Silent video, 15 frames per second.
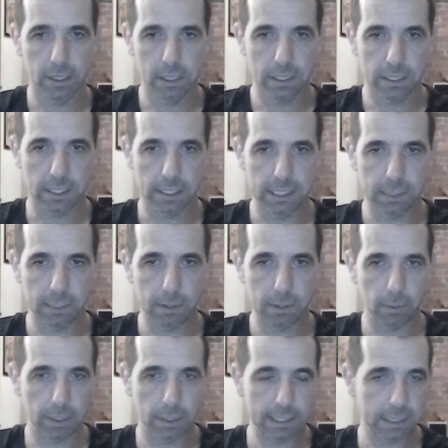So this is where
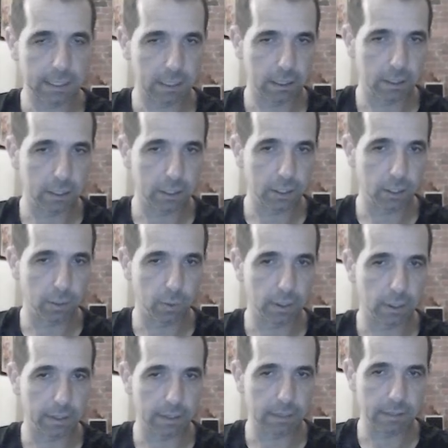white needs to use one of
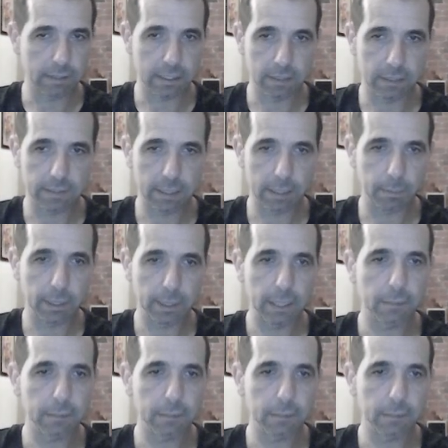their reserve Tempi,